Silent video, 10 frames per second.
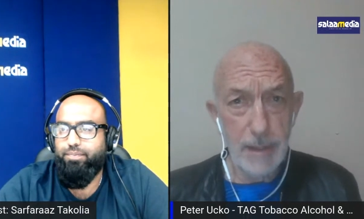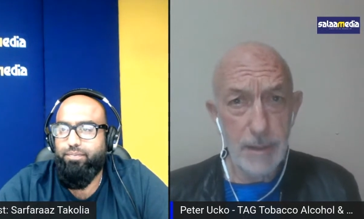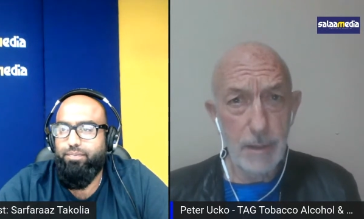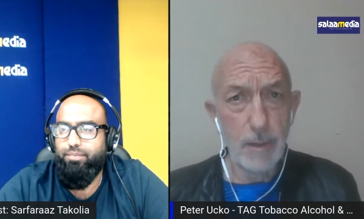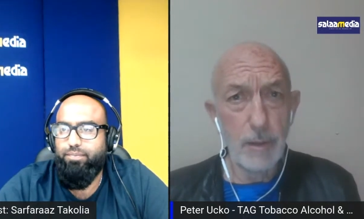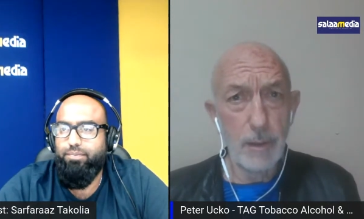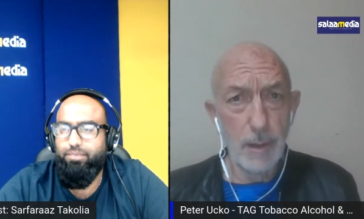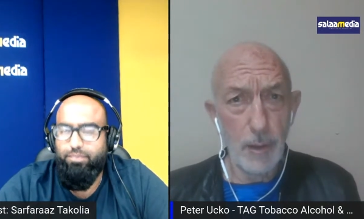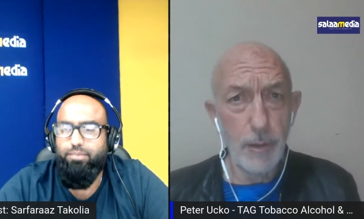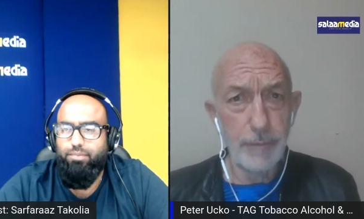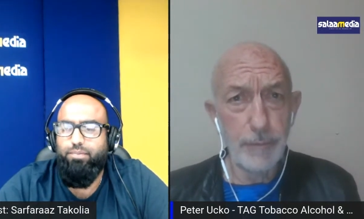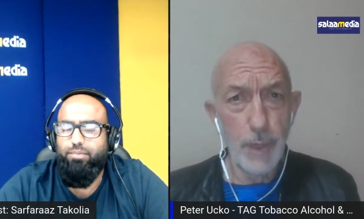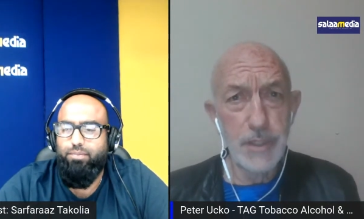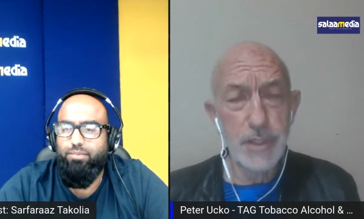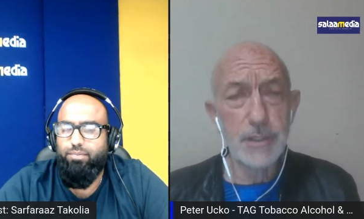Speaker 1: There's a lot of
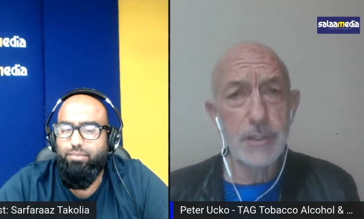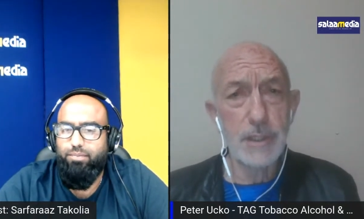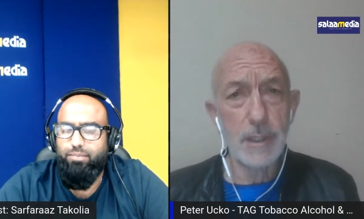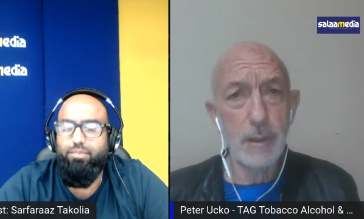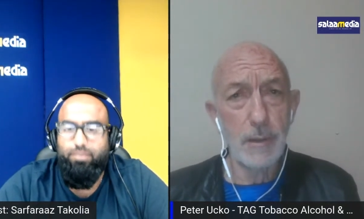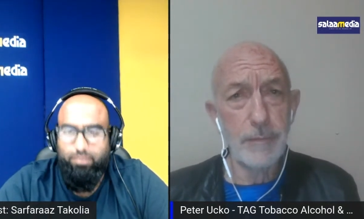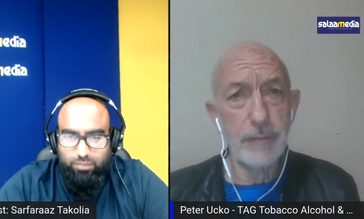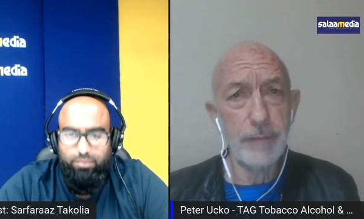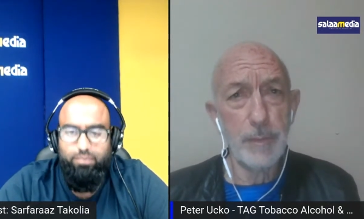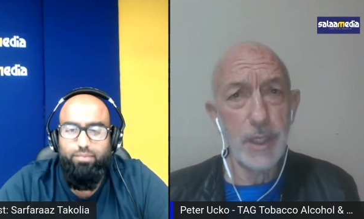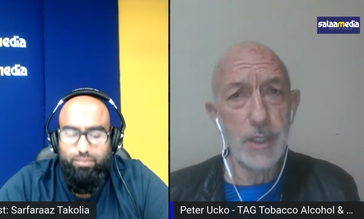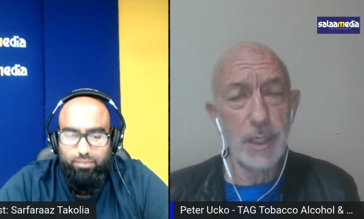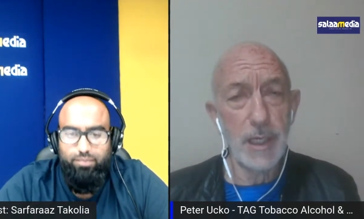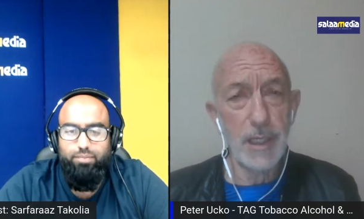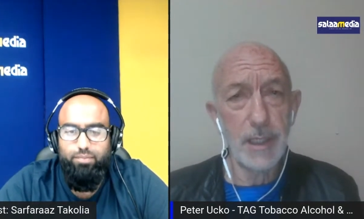questions and a lot of information
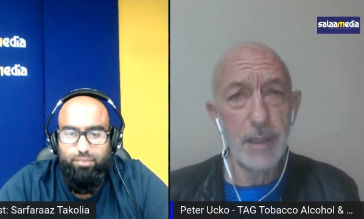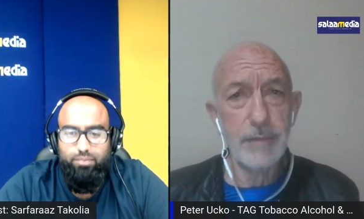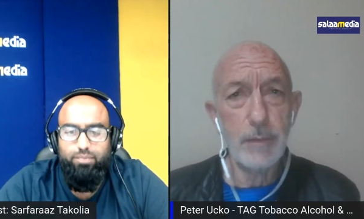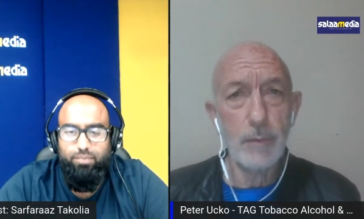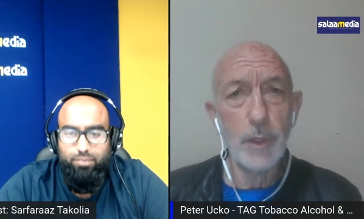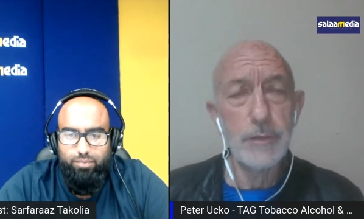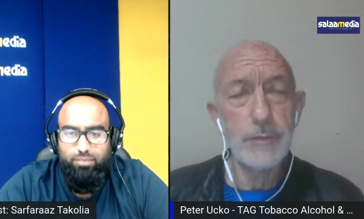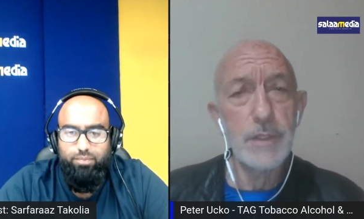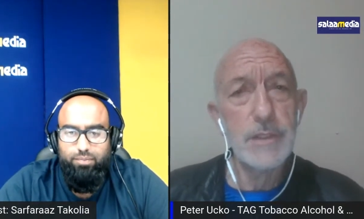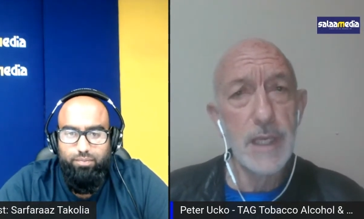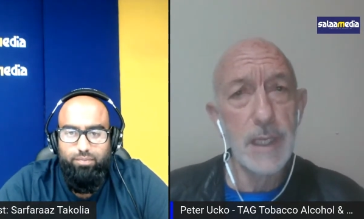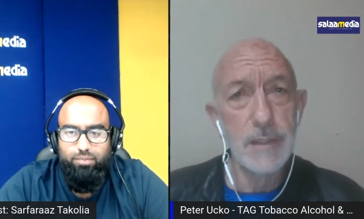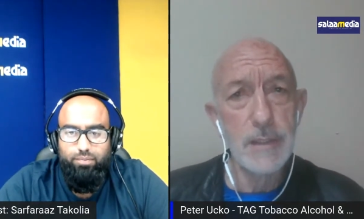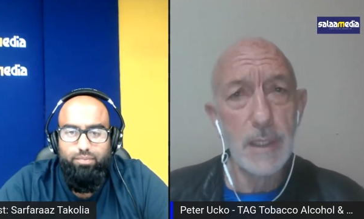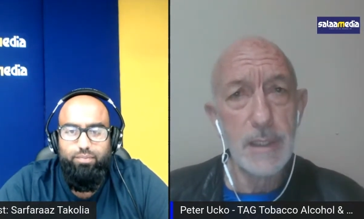I can give you in what you've just said.
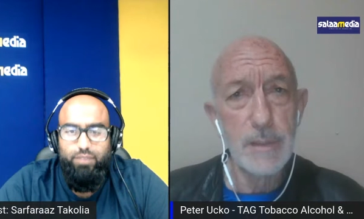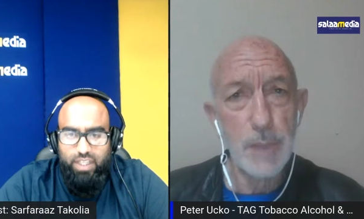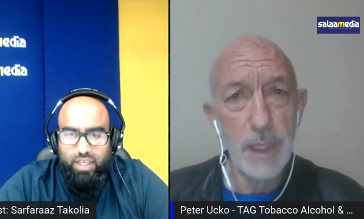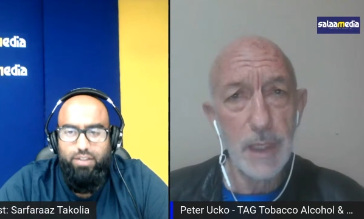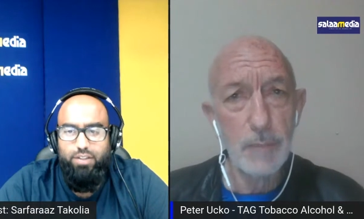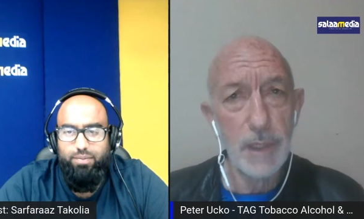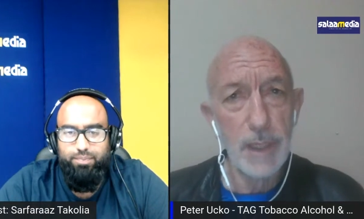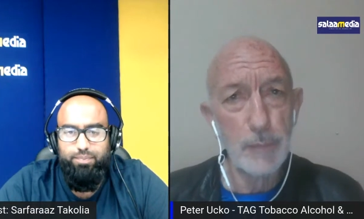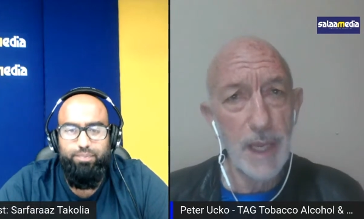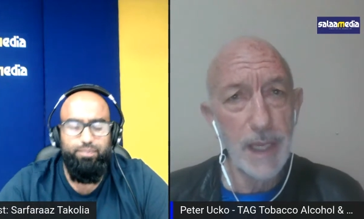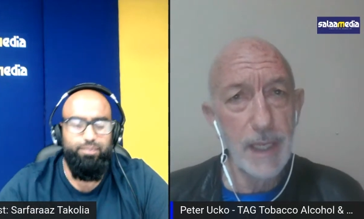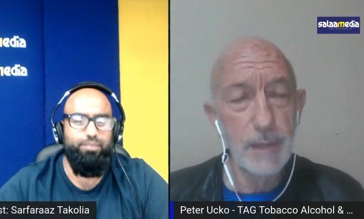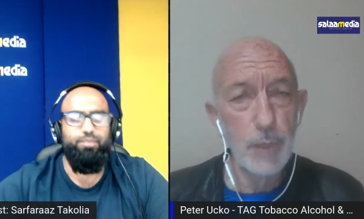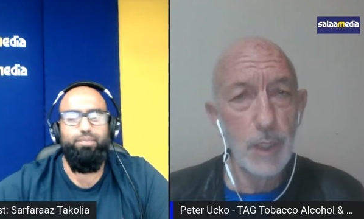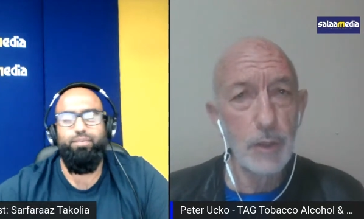So let's begin yes. with unpacking
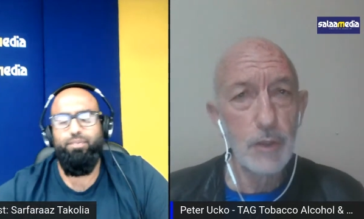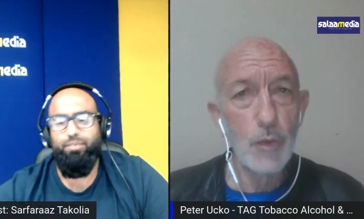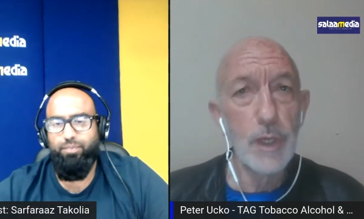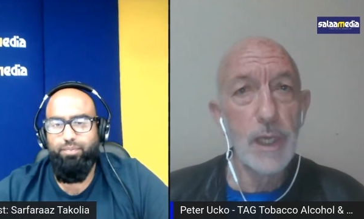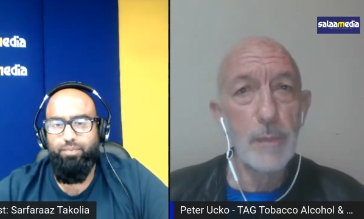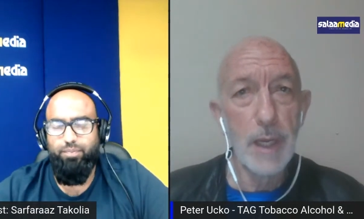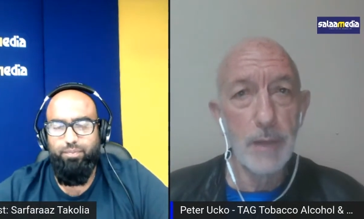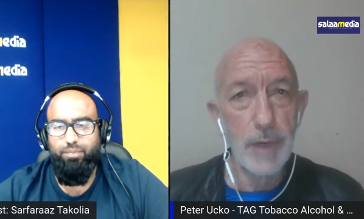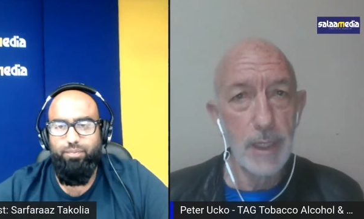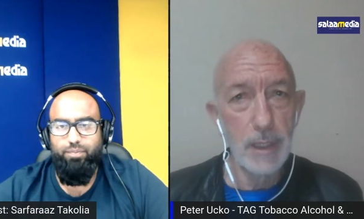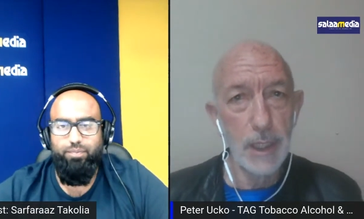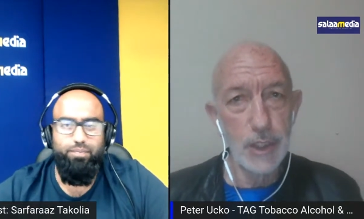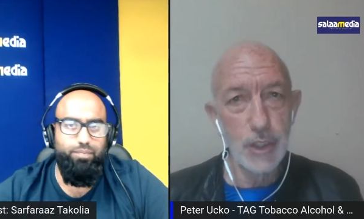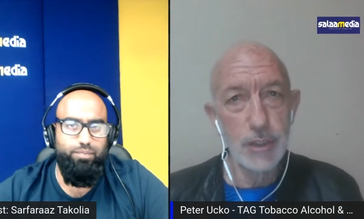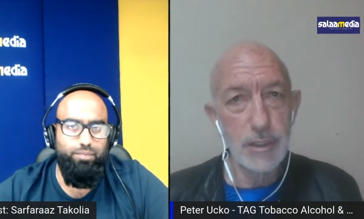it. We're not talking about
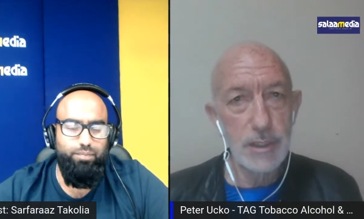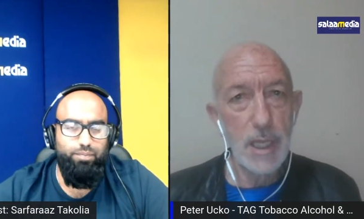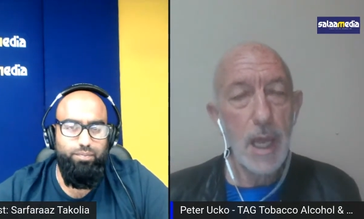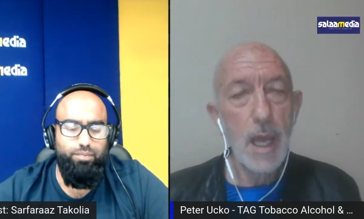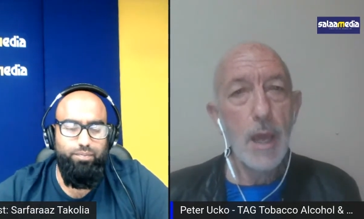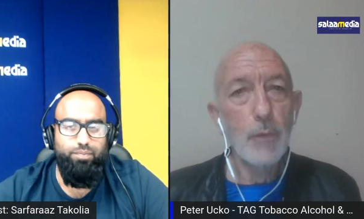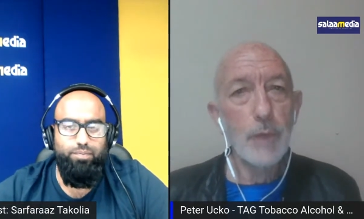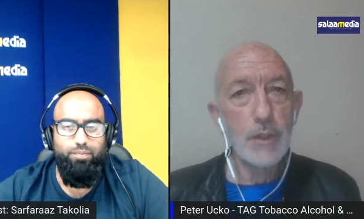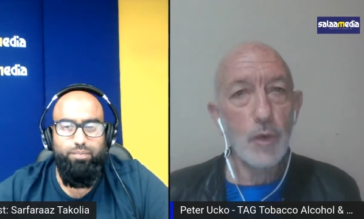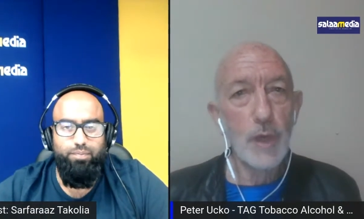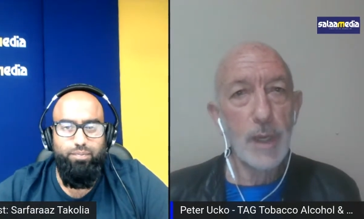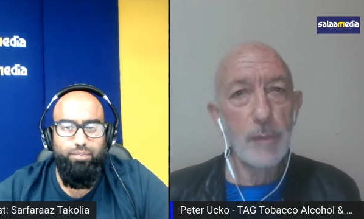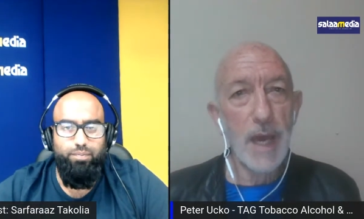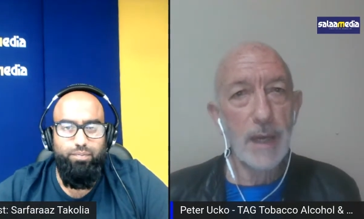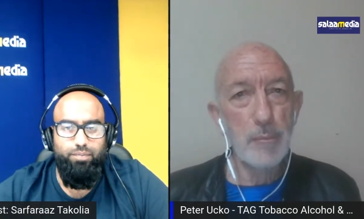regulations. We're talking
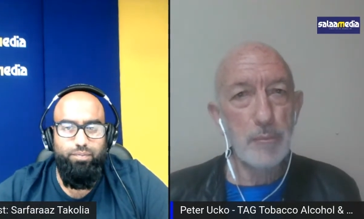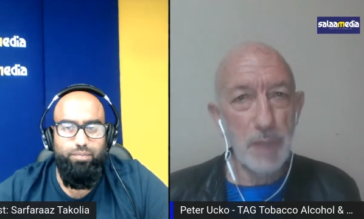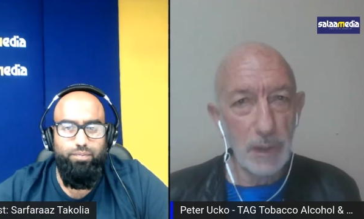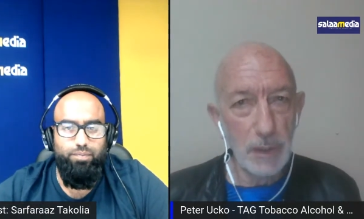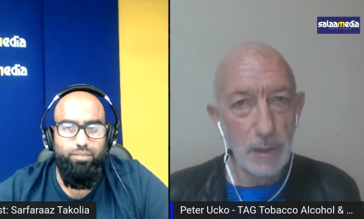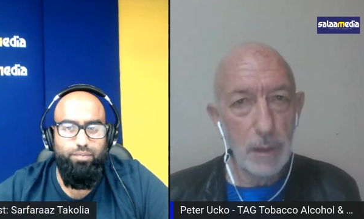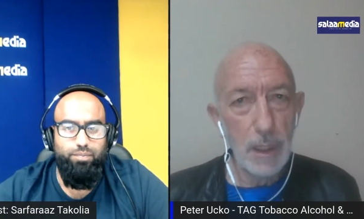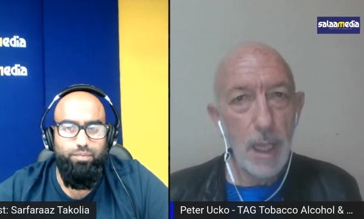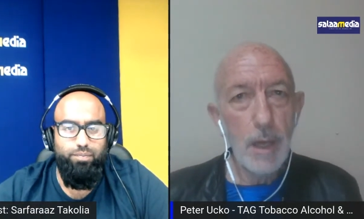about a bill